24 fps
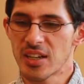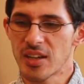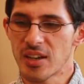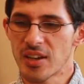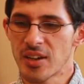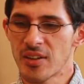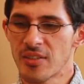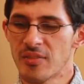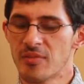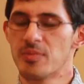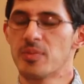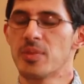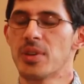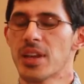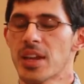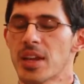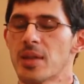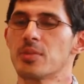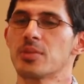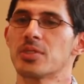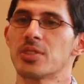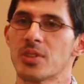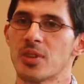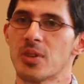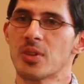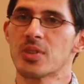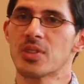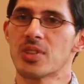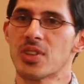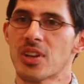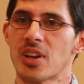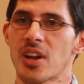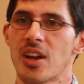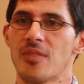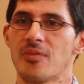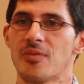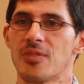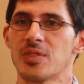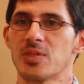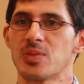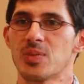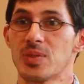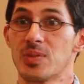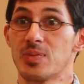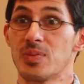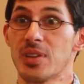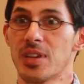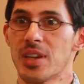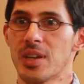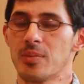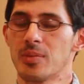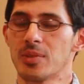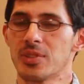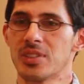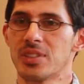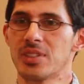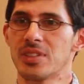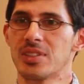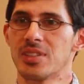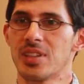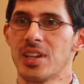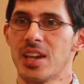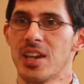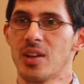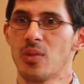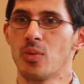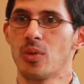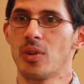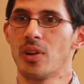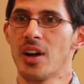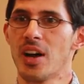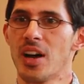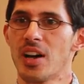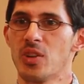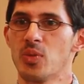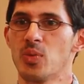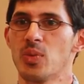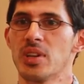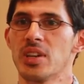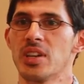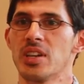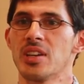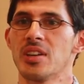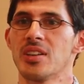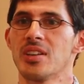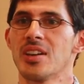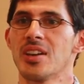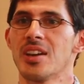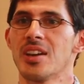of being able to go to the conference was being able to say, well, how do we